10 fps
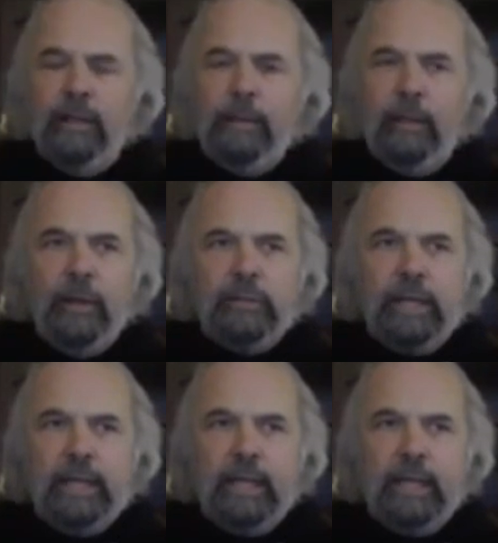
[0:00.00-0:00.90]
there's
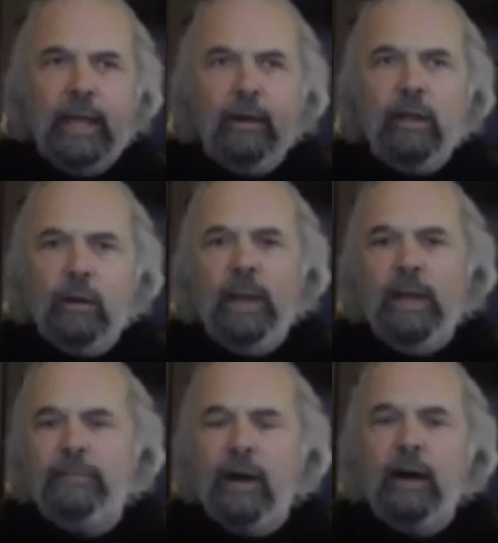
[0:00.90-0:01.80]
a carrier
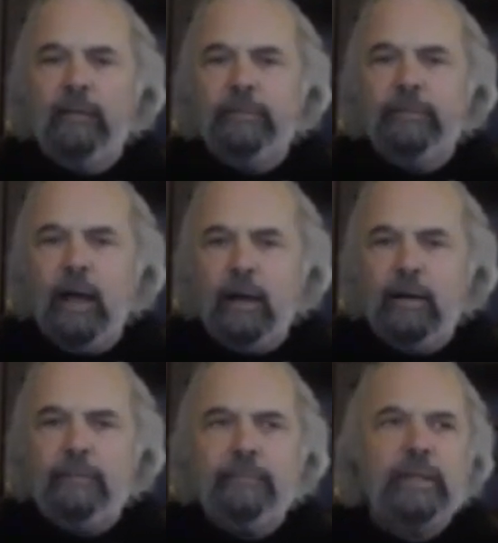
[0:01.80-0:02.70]
wave of
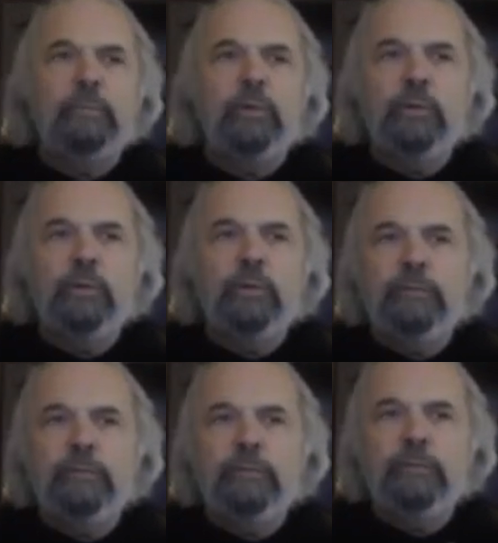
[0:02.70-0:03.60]
love that's
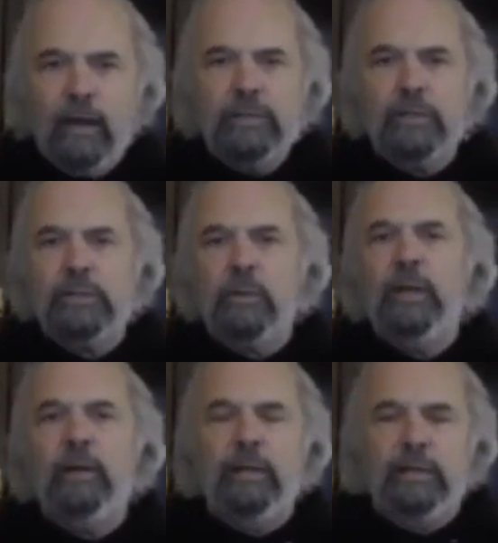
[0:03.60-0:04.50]
moving in
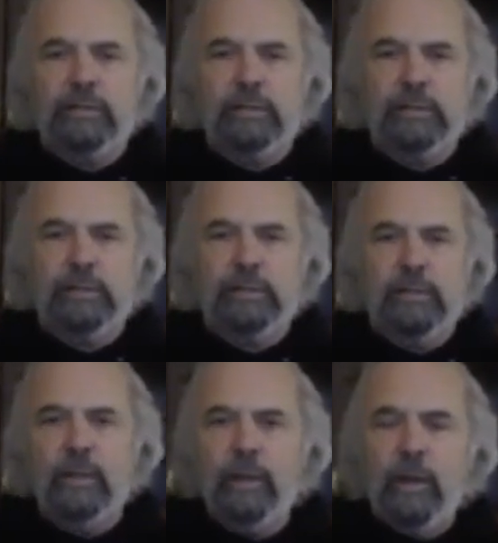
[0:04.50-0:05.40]
conscious awareness?
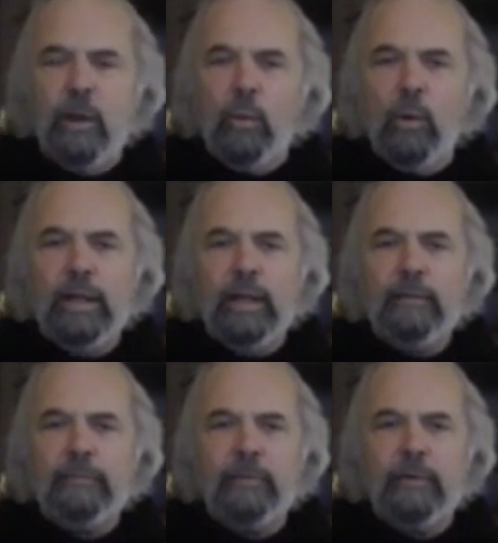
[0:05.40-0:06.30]
What
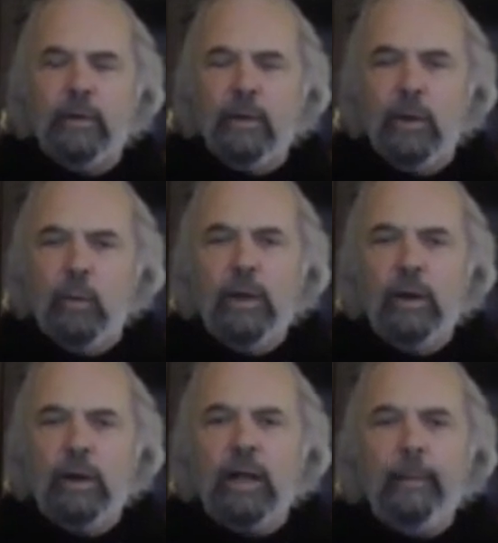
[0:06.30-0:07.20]
if we
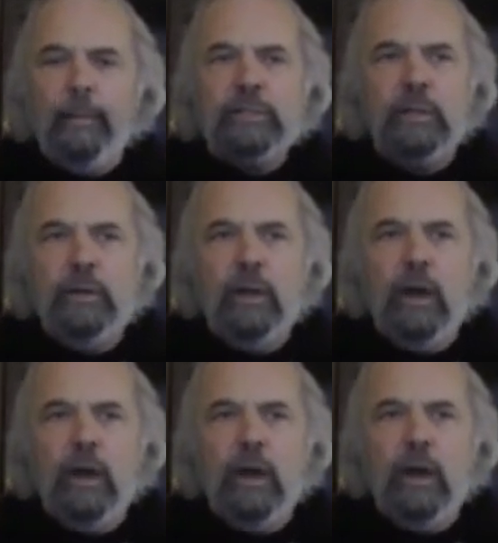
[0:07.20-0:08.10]
are coming to
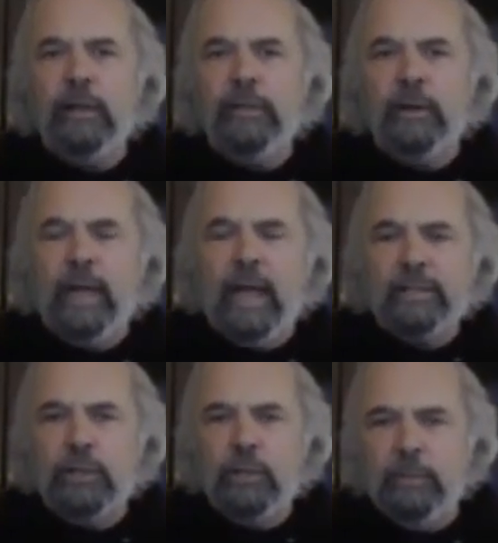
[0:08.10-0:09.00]
know each other as
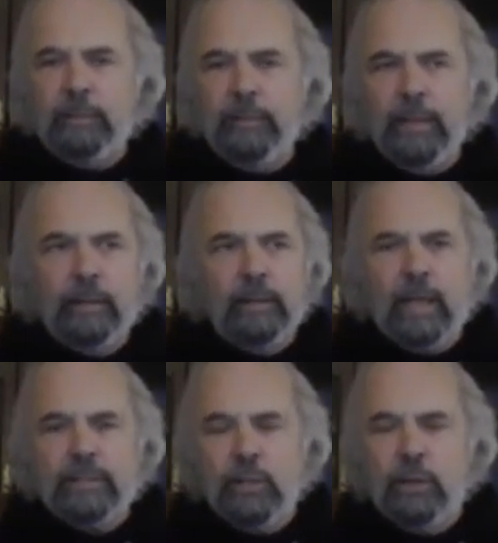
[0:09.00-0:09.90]
a human
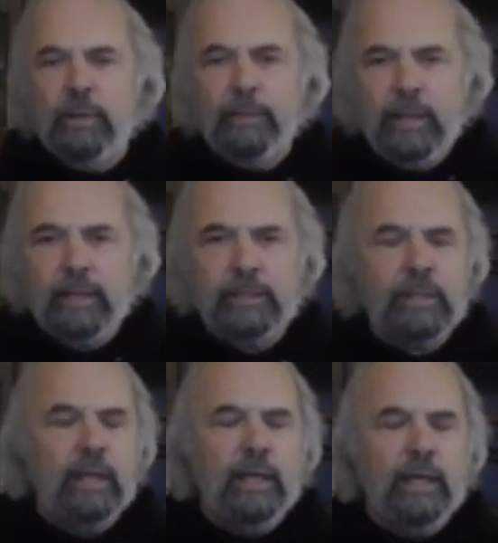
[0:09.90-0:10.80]
as human
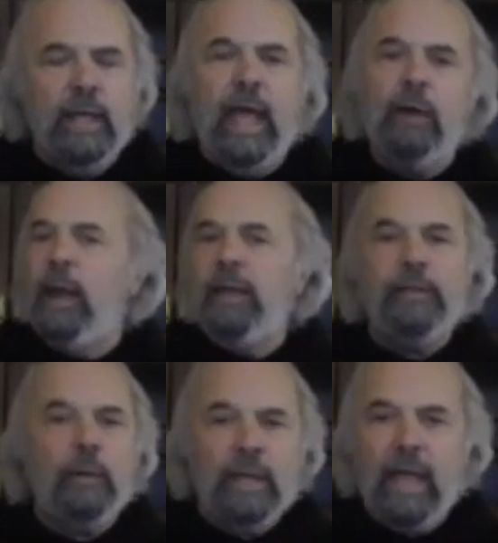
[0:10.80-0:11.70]
beings in a
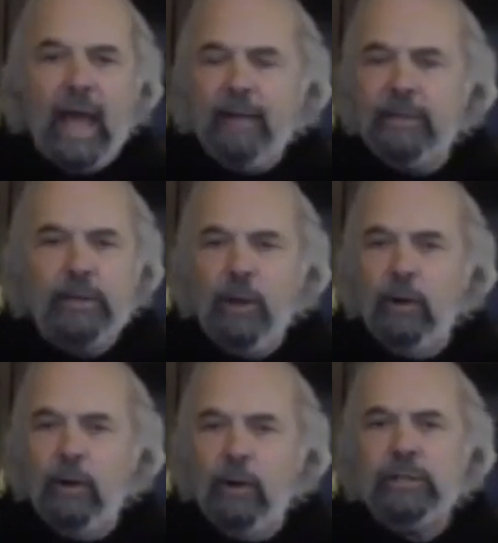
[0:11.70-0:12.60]
way that we
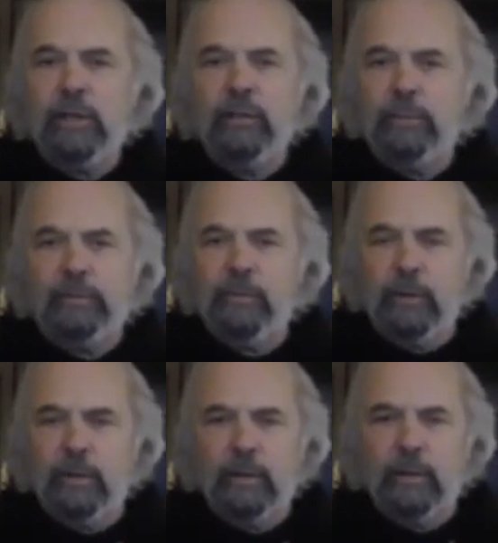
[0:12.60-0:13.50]
haven't known each other
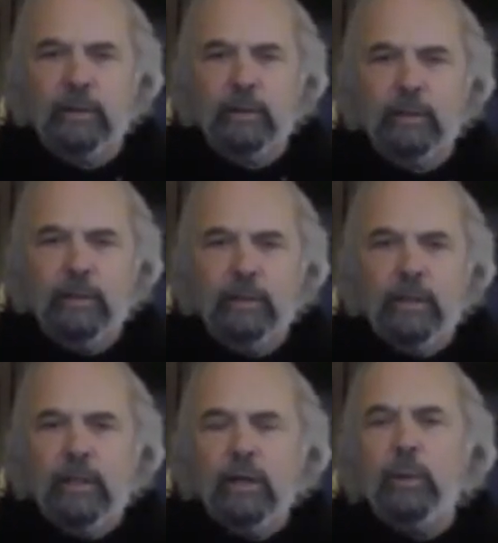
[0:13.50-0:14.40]
before?
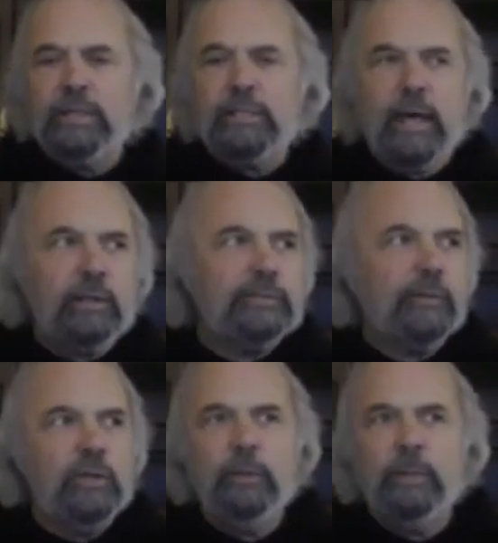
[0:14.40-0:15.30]
Now, what settles
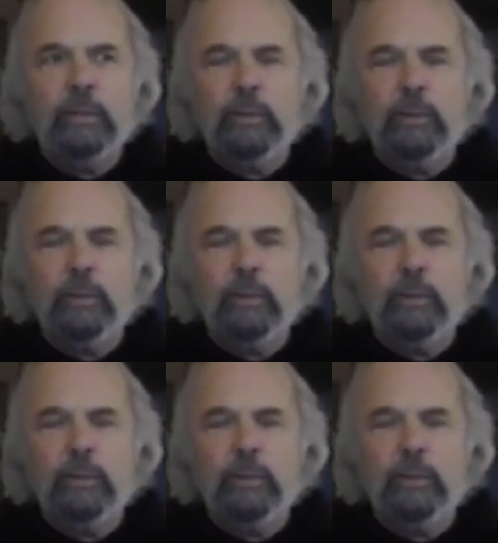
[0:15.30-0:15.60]
for human